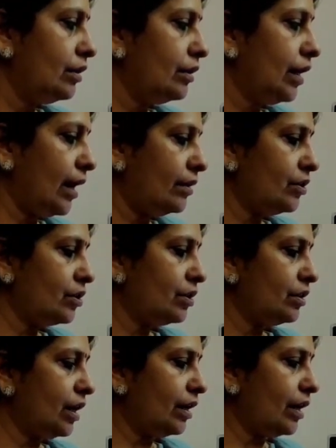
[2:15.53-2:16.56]
that
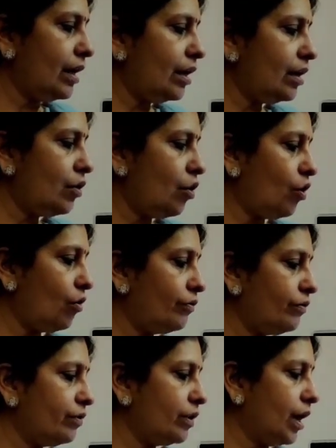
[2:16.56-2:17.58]
the color of
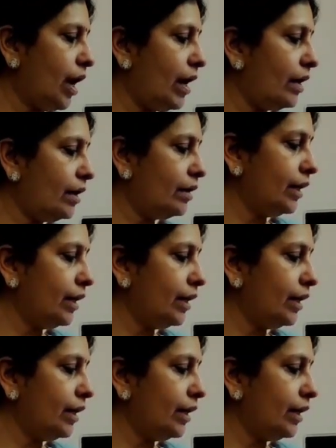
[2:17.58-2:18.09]
iron